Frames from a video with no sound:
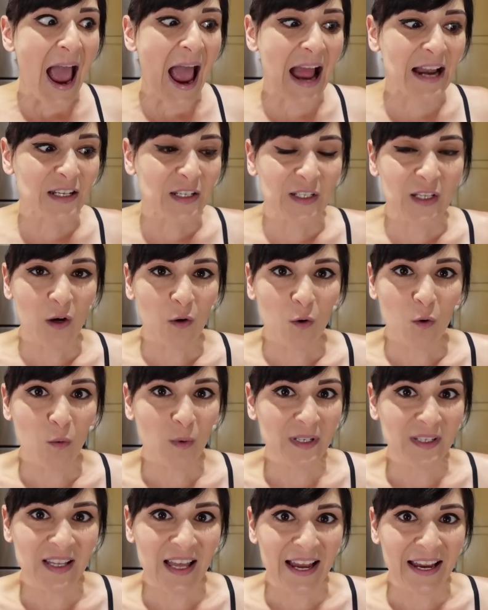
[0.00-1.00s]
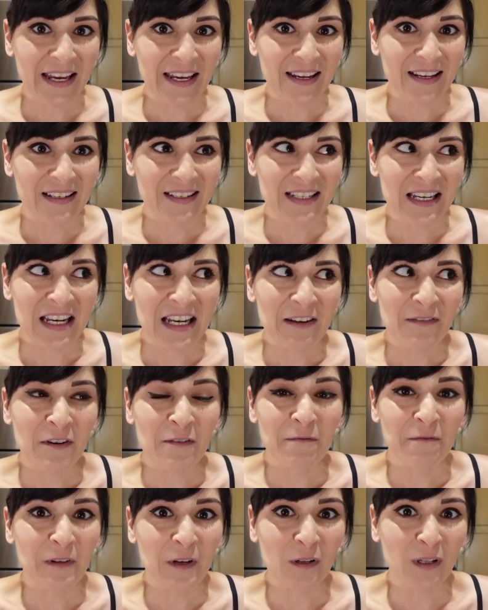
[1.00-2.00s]
And so it was like, didn't
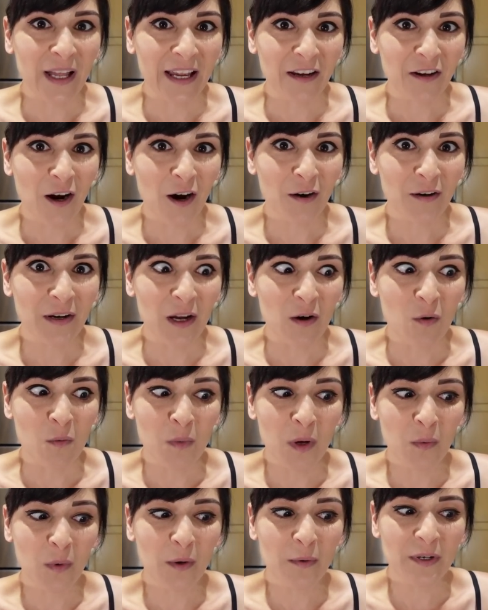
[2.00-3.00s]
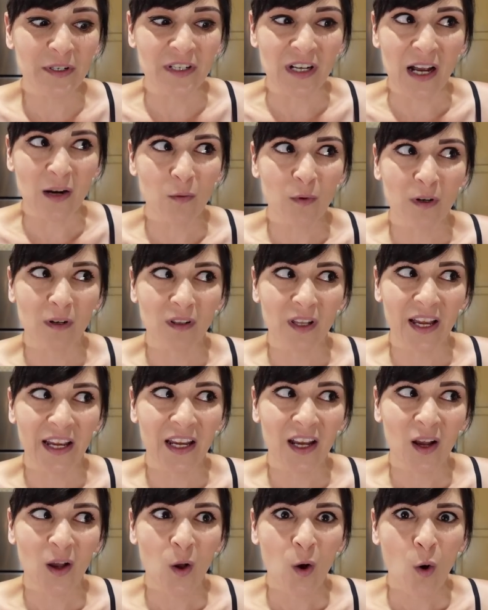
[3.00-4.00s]
even feel like cardio. And when we were done, we were
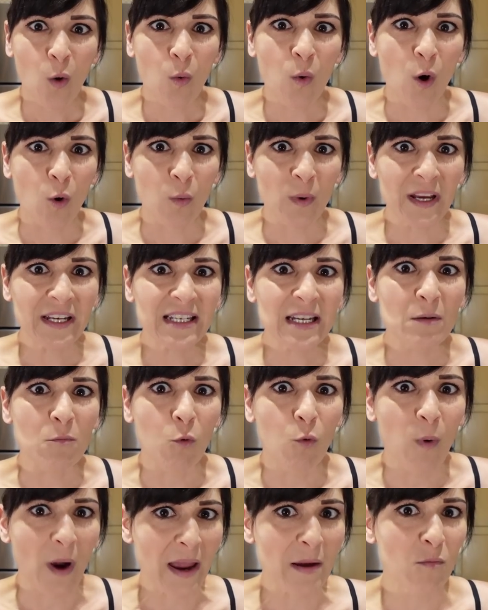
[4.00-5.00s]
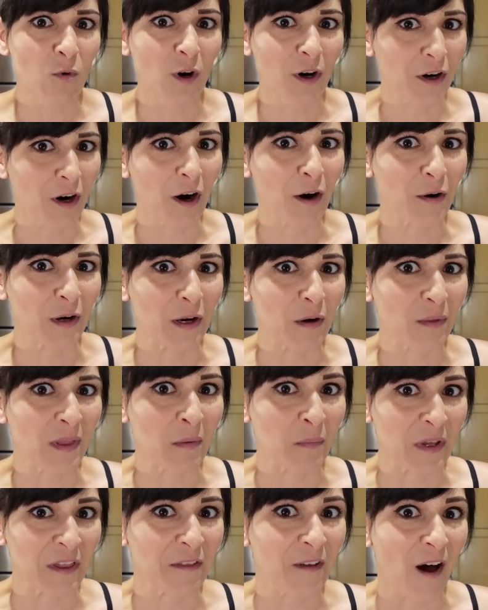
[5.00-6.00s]
like, well, we did way more cardio
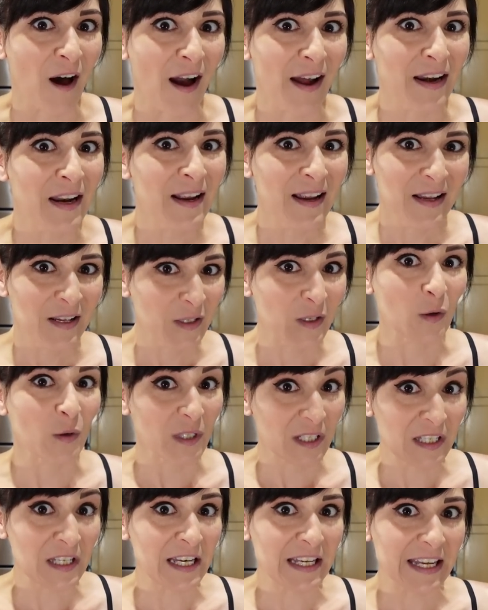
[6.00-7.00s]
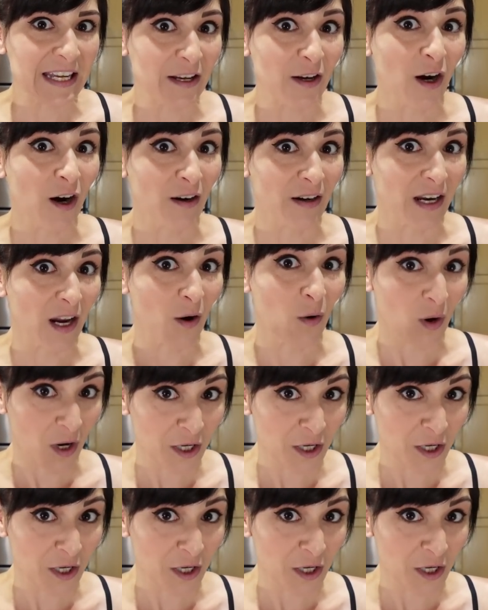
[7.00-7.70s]
than we thought. So sneaky cardio,